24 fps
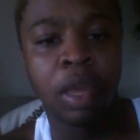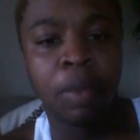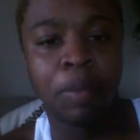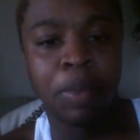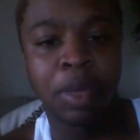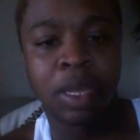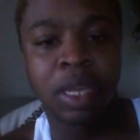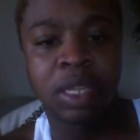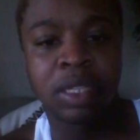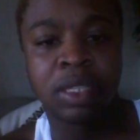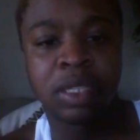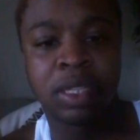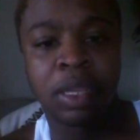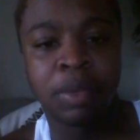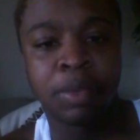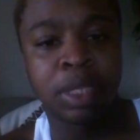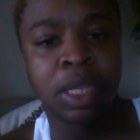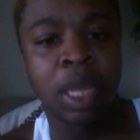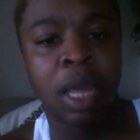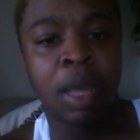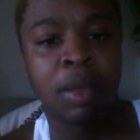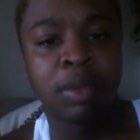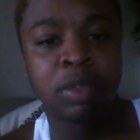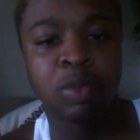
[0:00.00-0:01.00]
Because
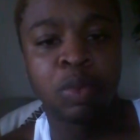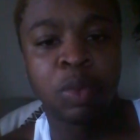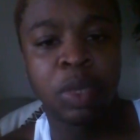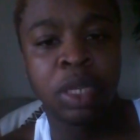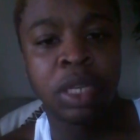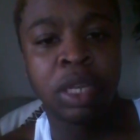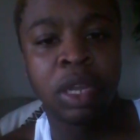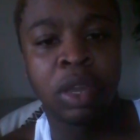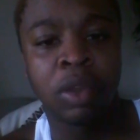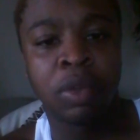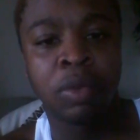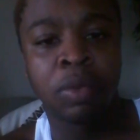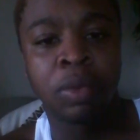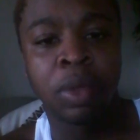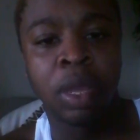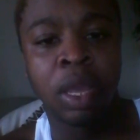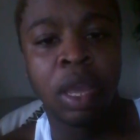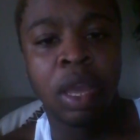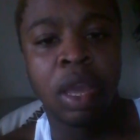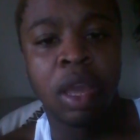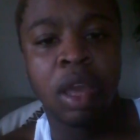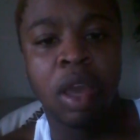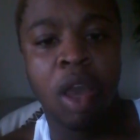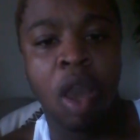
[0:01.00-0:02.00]
sometimes we don't
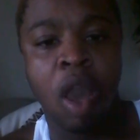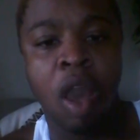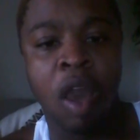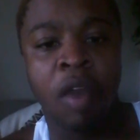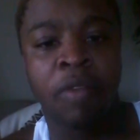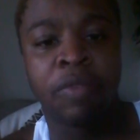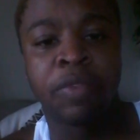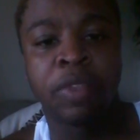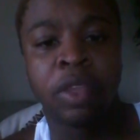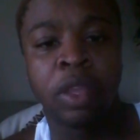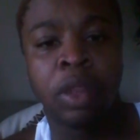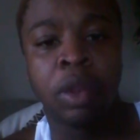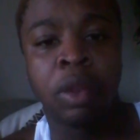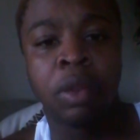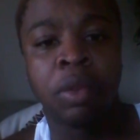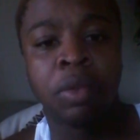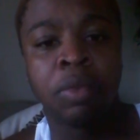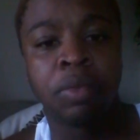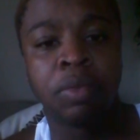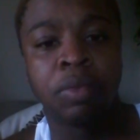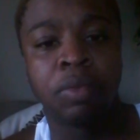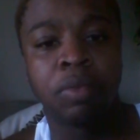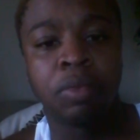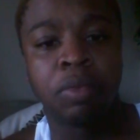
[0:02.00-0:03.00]

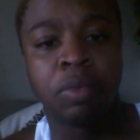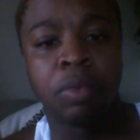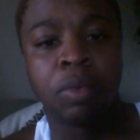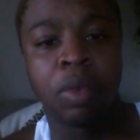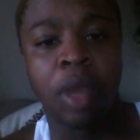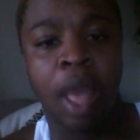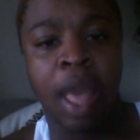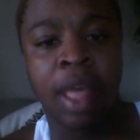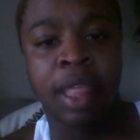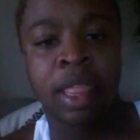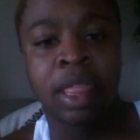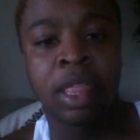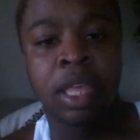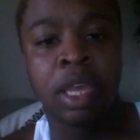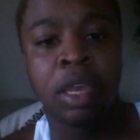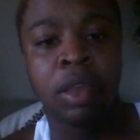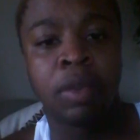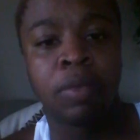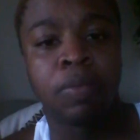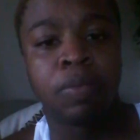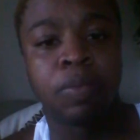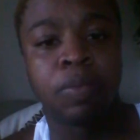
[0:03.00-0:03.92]
often, I think,